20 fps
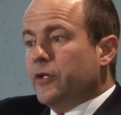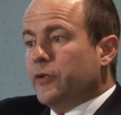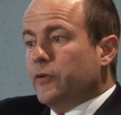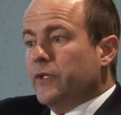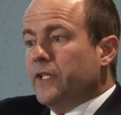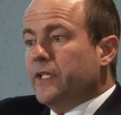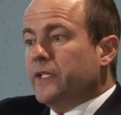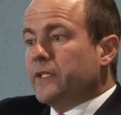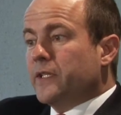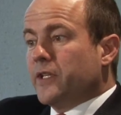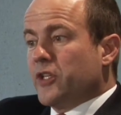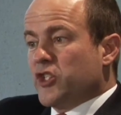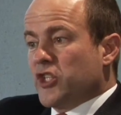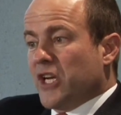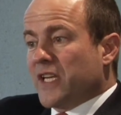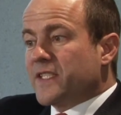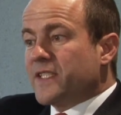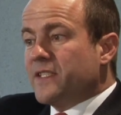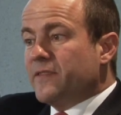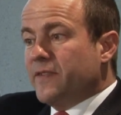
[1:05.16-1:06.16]
you need a
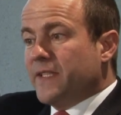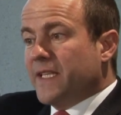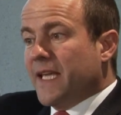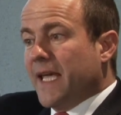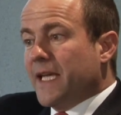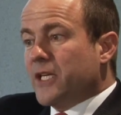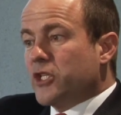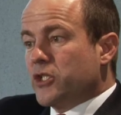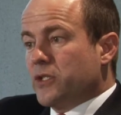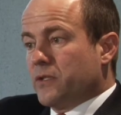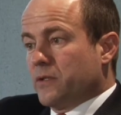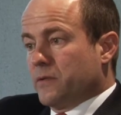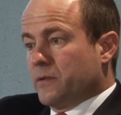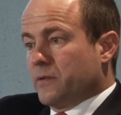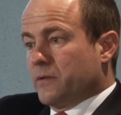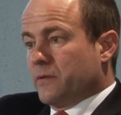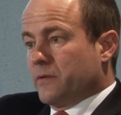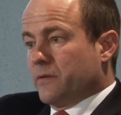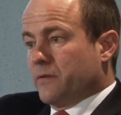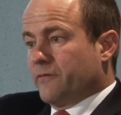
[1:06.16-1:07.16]
justification
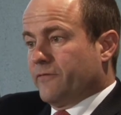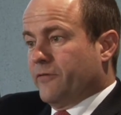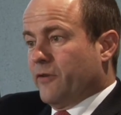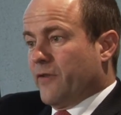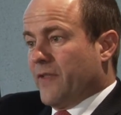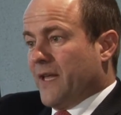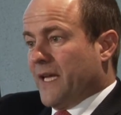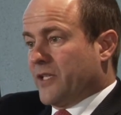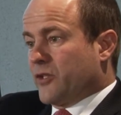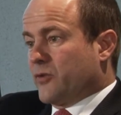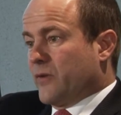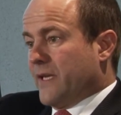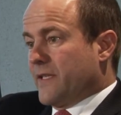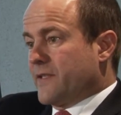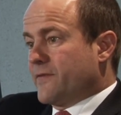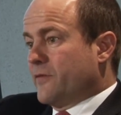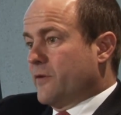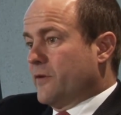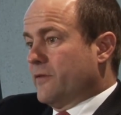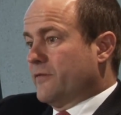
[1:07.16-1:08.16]
for that
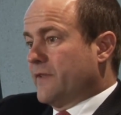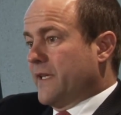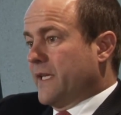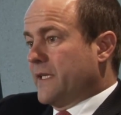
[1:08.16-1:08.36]
transfer of